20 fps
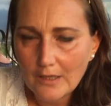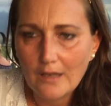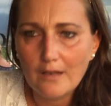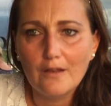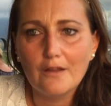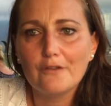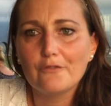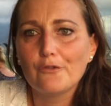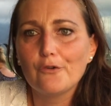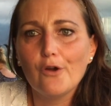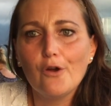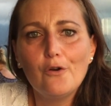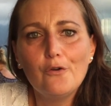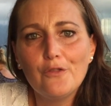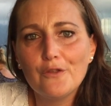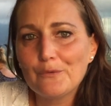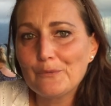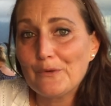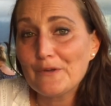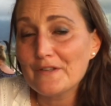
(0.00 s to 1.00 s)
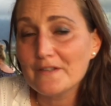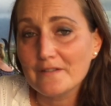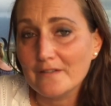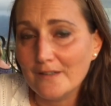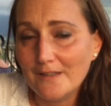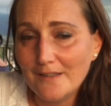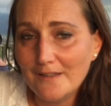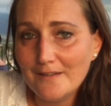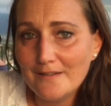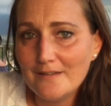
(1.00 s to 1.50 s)
a lot of growth. It wasn't
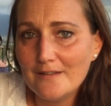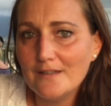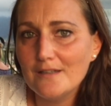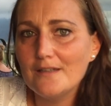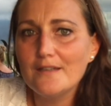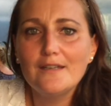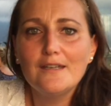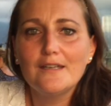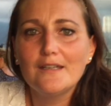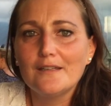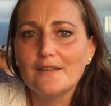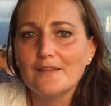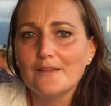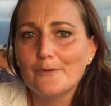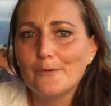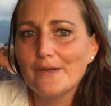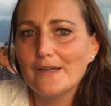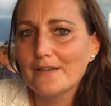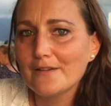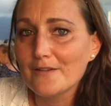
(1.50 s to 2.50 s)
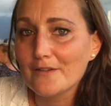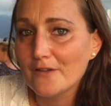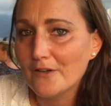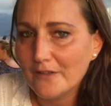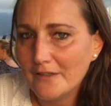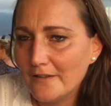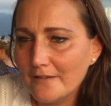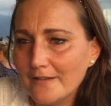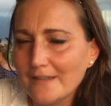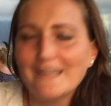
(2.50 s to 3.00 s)
easy. The work's not
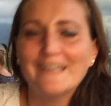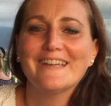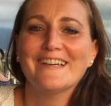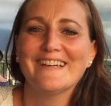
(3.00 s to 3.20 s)
easy.